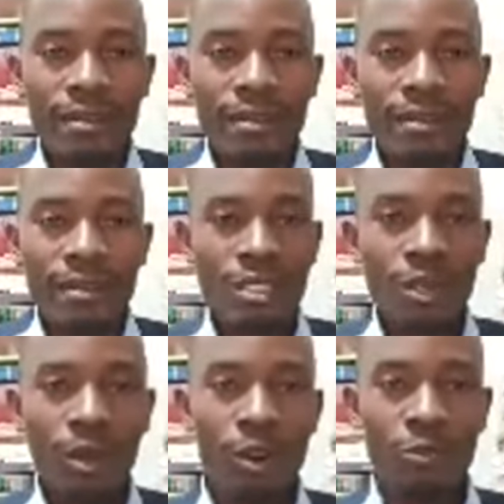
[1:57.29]
law
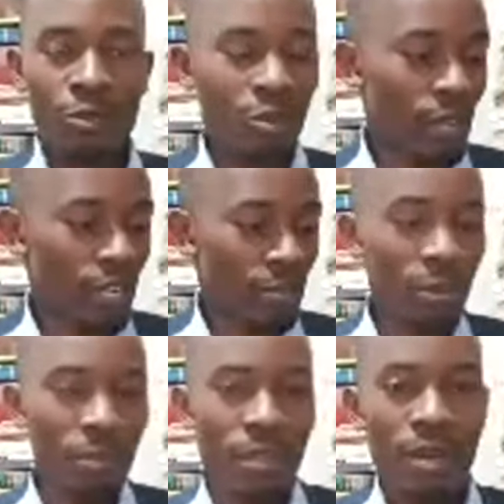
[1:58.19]
of contract from
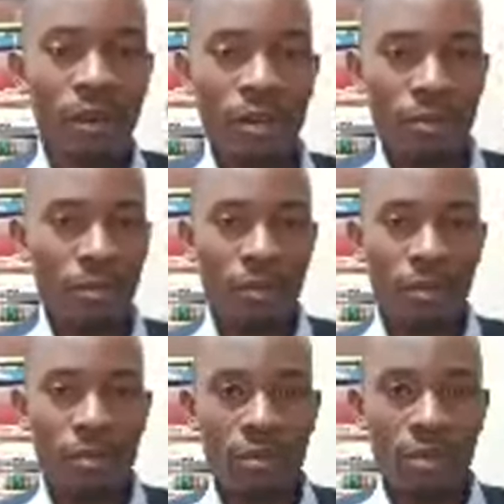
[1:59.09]
day one.
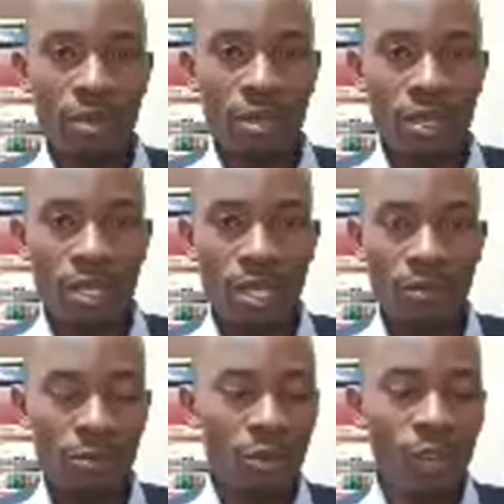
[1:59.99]
If you
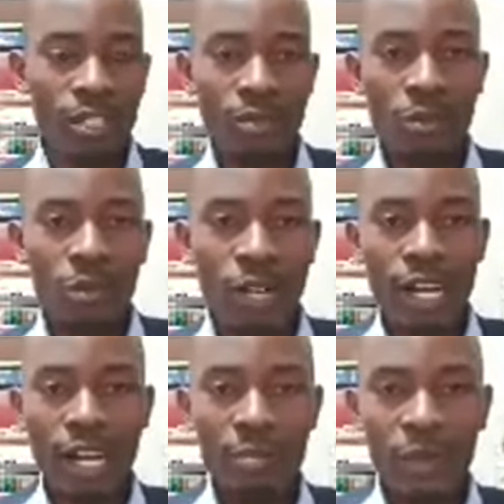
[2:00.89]
went through a
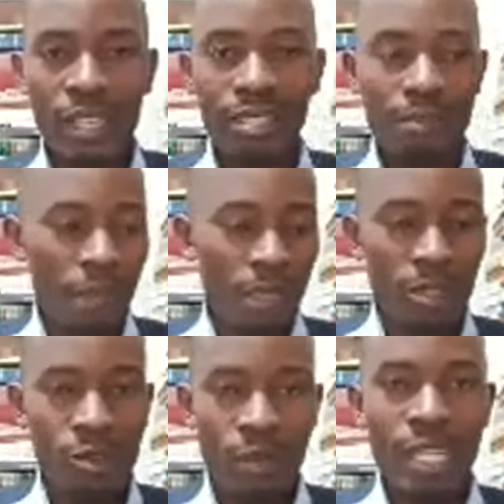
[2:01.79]
company, you
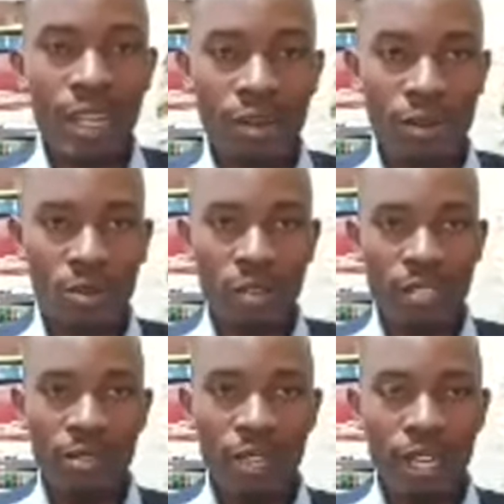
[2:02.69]
made a contract with a
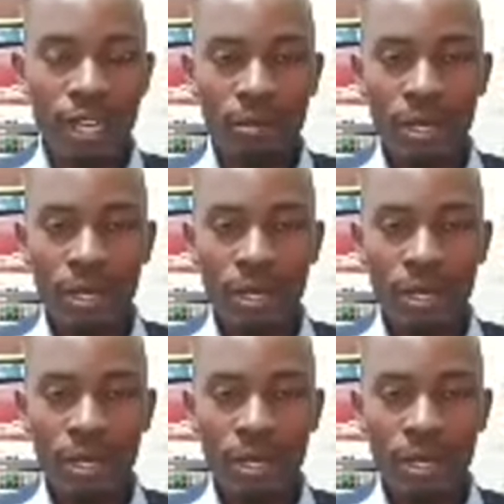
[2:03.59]
company.